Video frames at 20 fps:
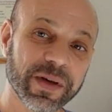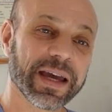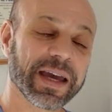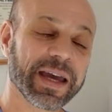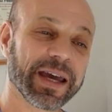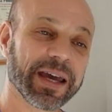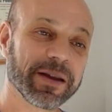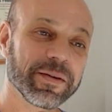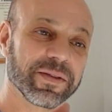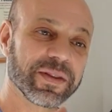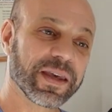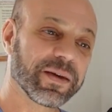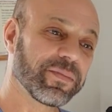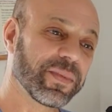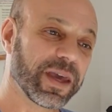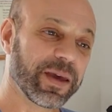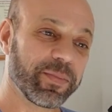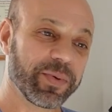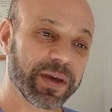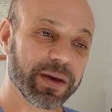and they
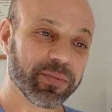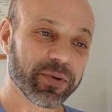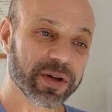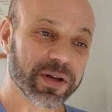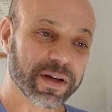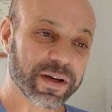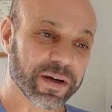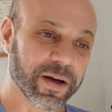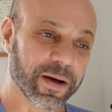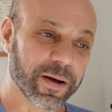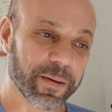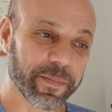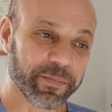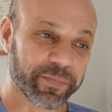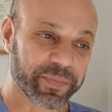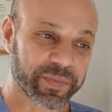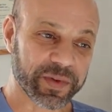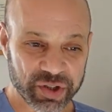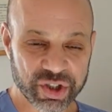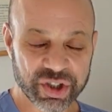may be able
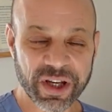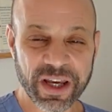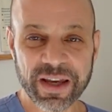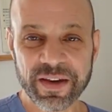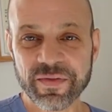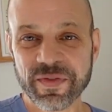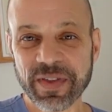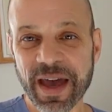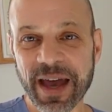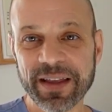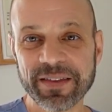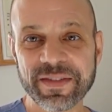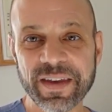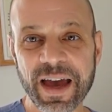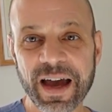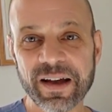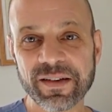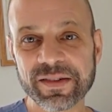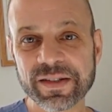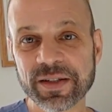to shave that
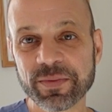down,